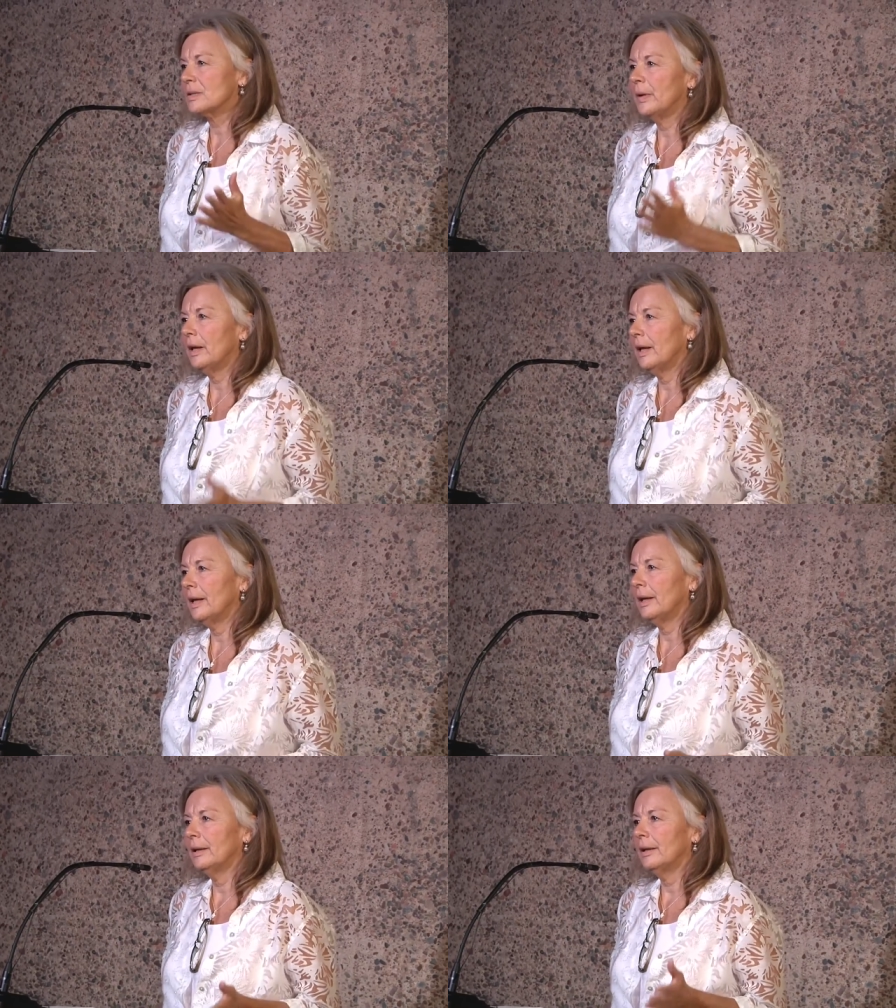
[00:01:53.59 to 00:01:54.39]

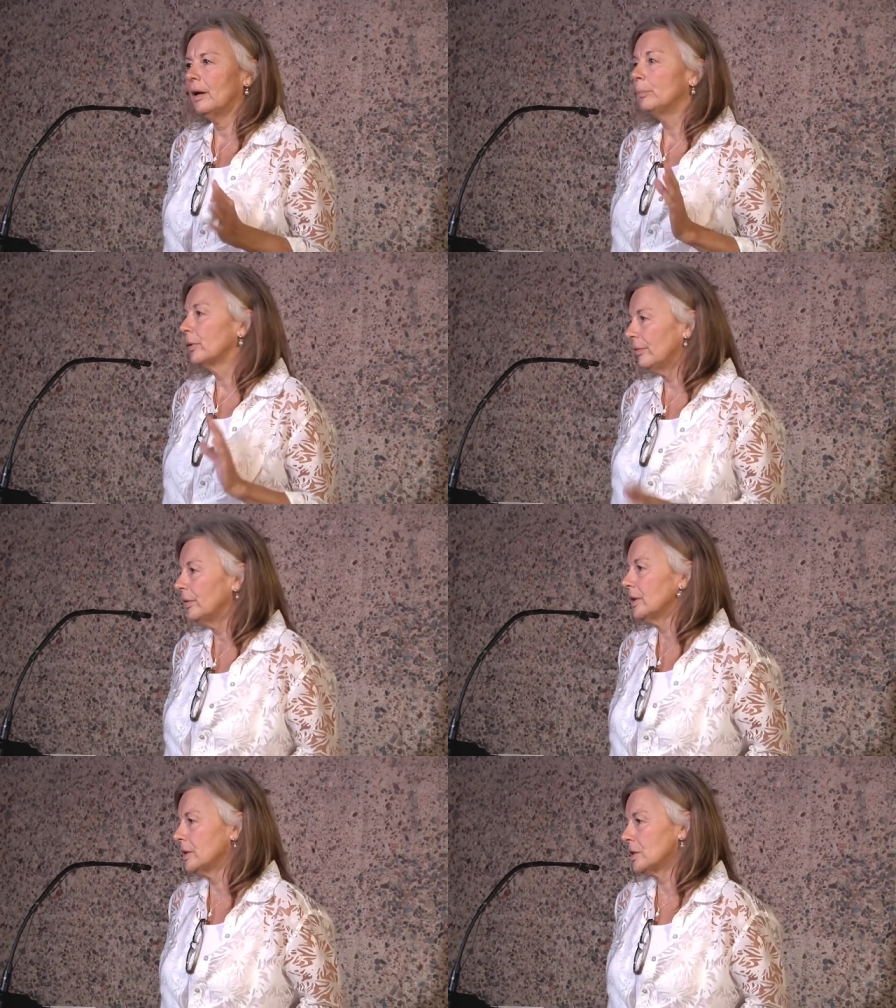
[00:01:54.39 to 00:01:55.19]
been a
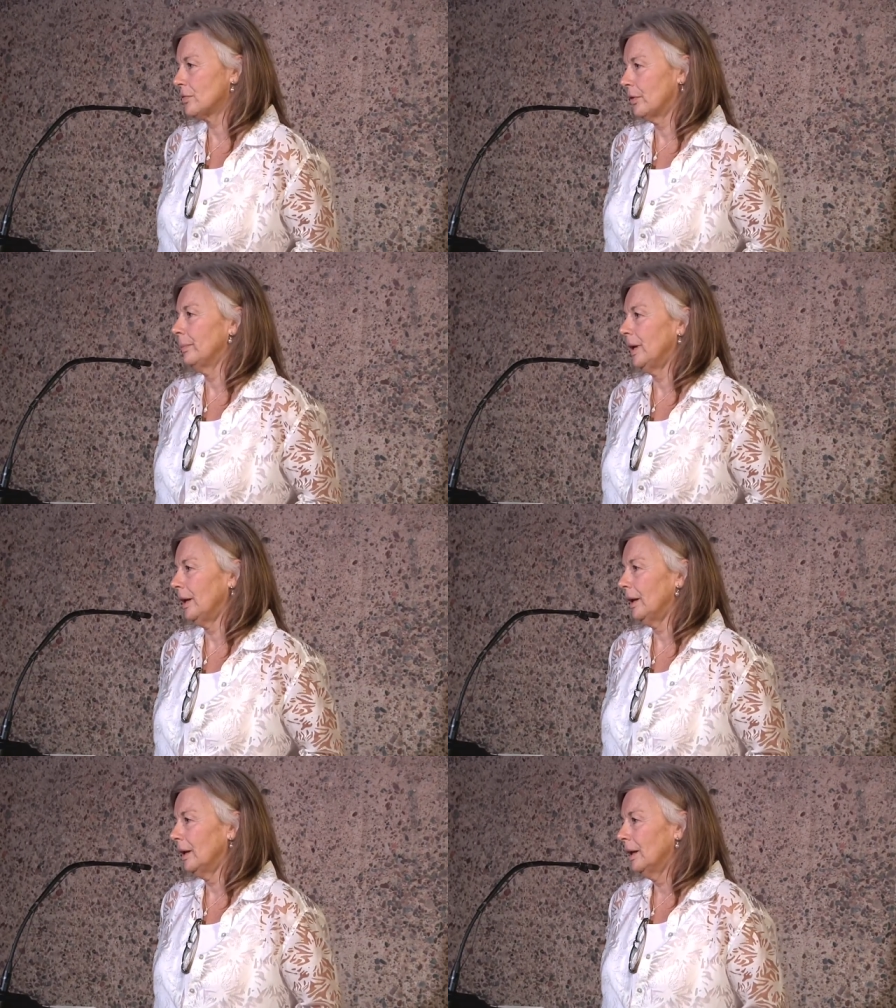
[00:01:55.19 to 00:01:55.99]
privilege for
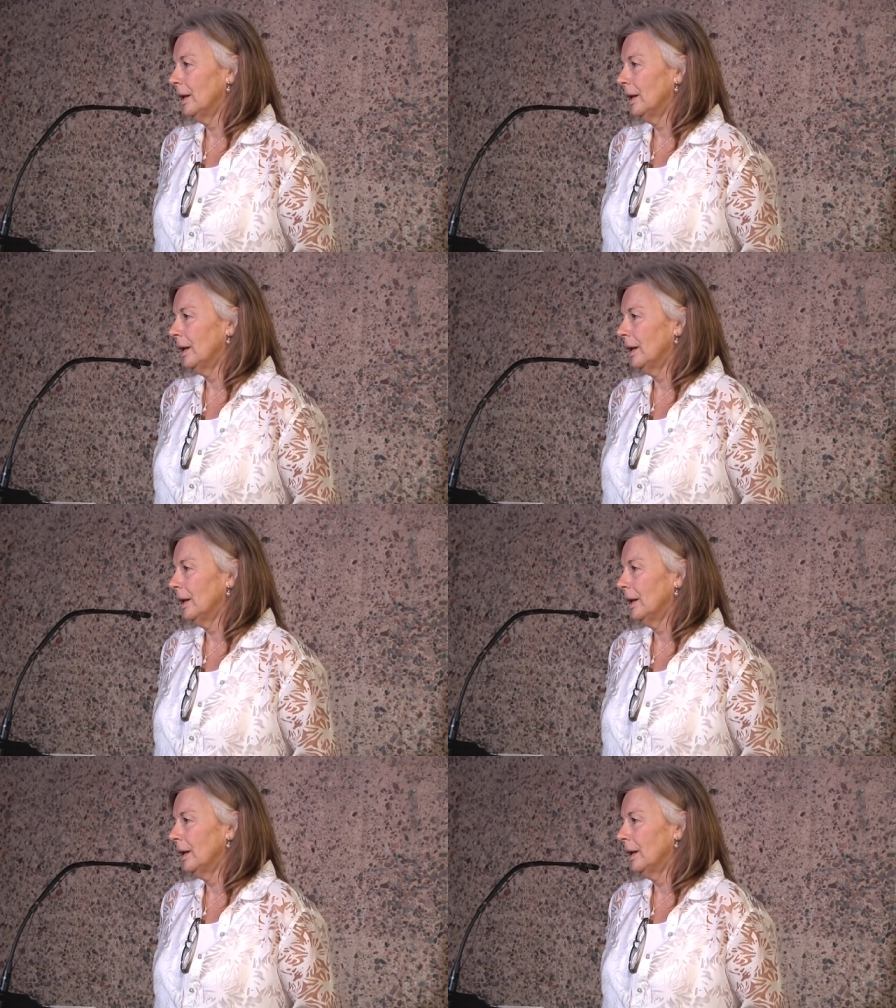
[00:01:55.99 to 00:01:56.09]
me